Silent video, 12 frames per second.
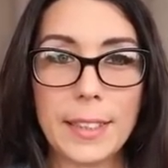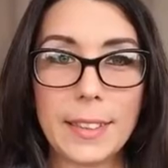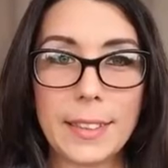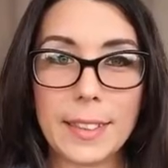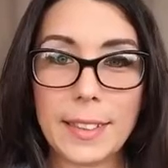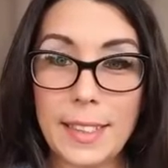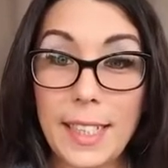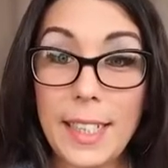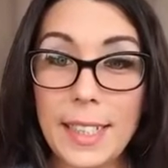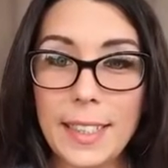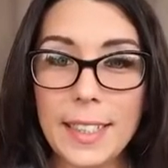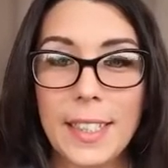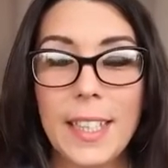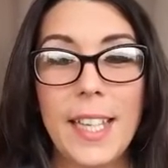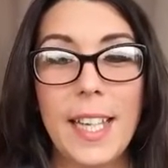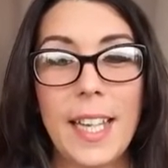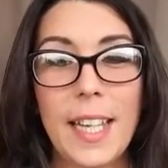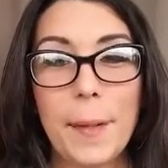succeed
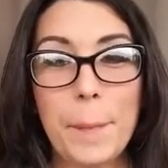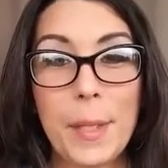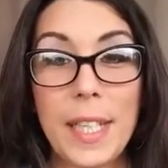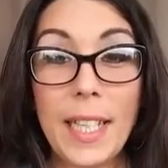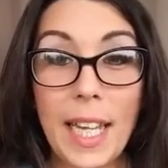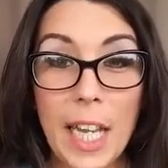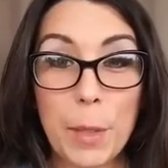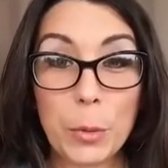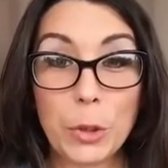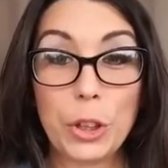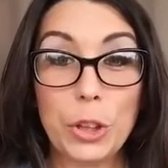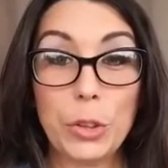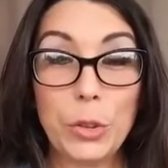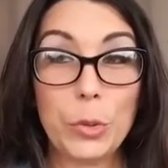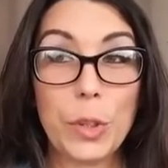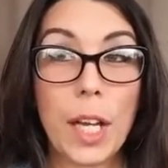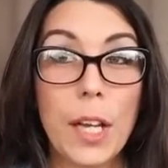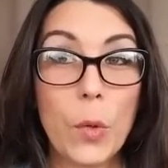in being able
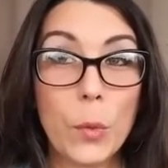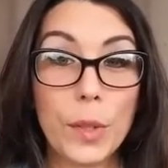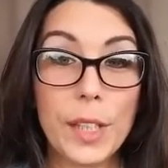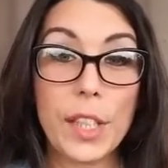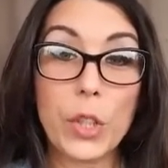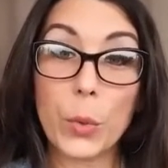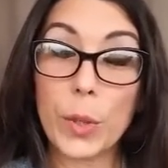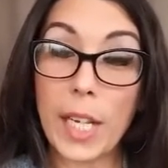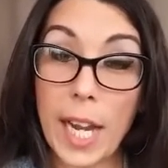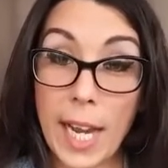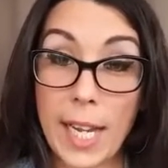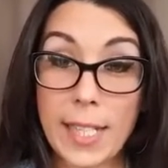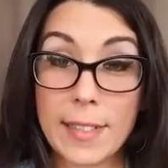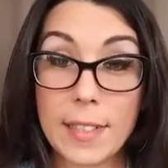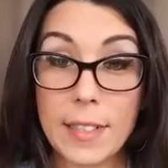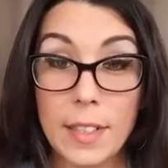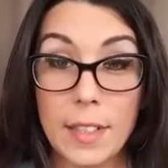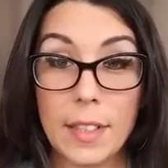to not only create